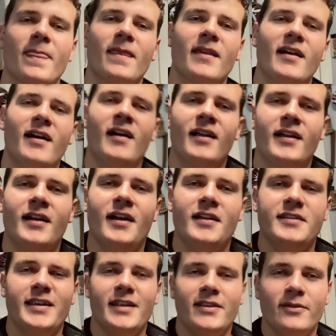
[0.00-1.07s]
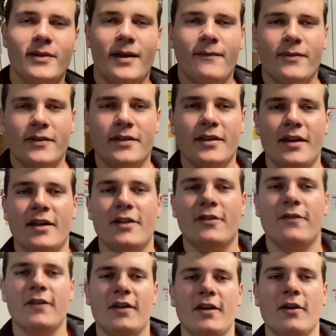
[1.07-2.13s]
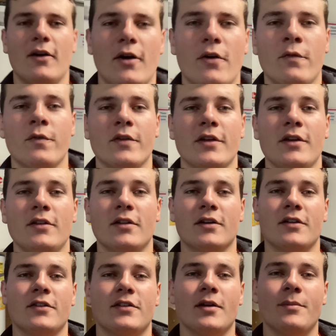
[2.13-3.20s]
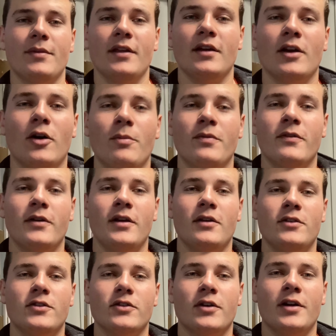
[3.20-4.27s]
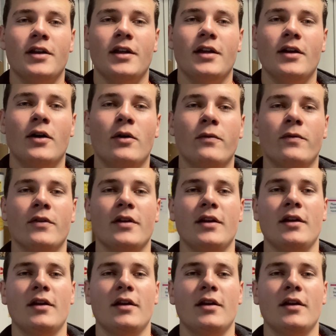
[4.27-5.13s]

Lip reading: Alright guys, that's a wrap for today's video. Hopefully you learned something. Hopefully you enjoyed it. Hopefully